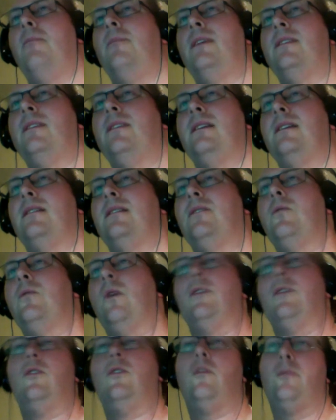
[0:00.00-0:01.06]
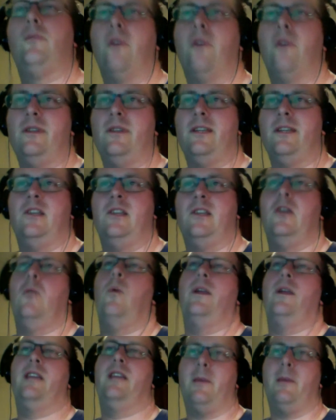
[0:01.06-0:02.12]
There's a quad-core processor,
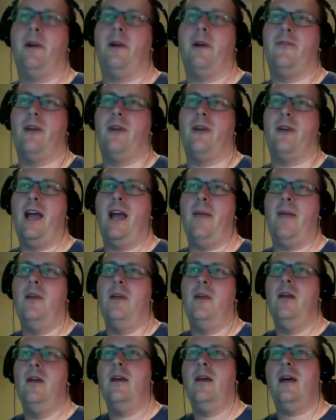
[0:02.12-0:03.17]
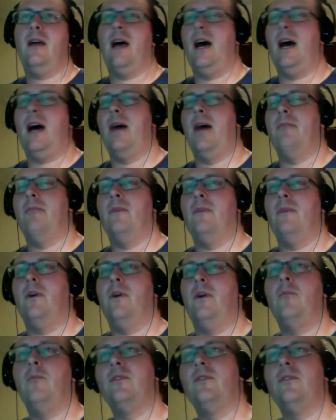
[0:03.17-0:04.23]
1 GB of RAM.
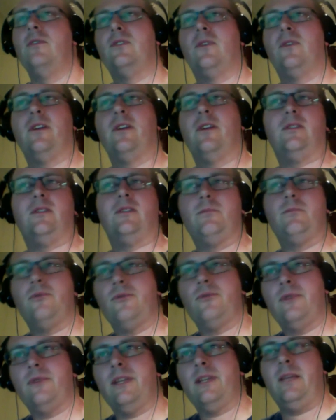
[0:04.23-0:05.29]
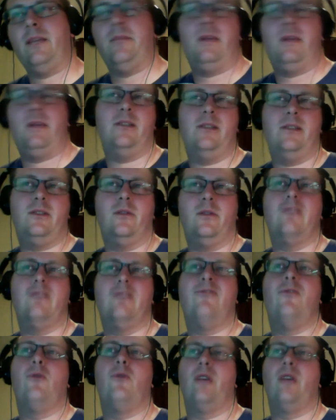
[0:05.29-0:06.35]
Onboard storage is pretty minuscule.
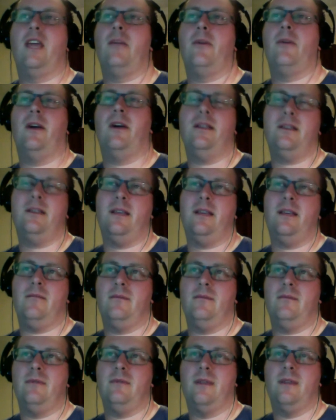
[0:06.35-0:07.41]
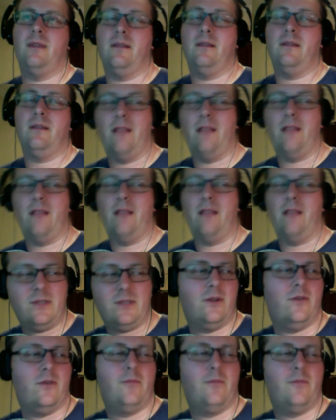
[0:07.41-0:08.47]
It's 4 GB. I think the last time I
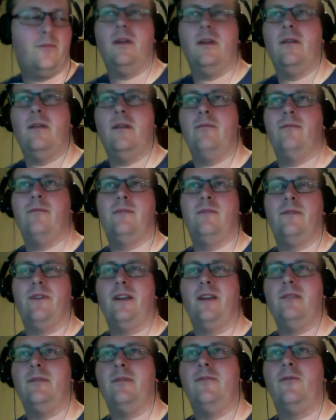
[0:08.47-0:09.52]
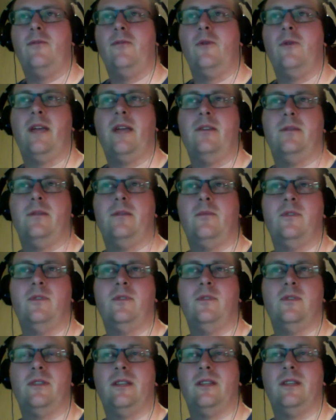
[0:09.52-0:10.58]
saw a device with 4 gigs onboard
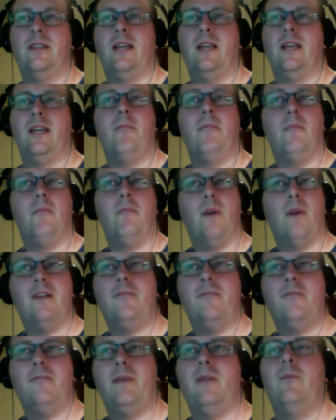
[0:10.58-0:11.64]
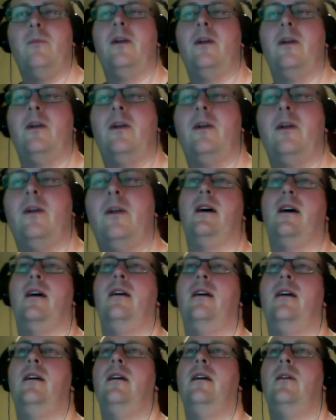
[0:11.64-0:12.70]
storage, I think it might have been one of the
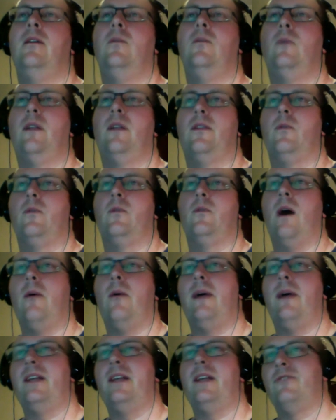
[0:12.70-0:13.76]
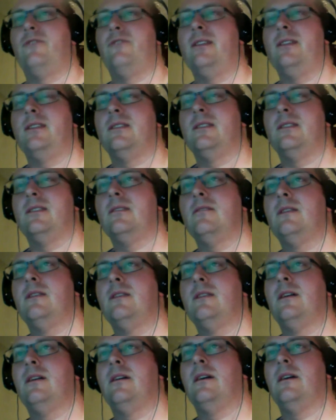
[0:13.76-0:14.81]
Huawei devices
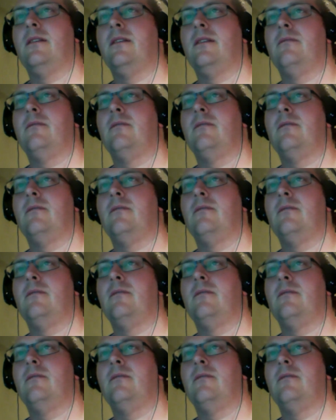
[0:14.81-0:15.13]
that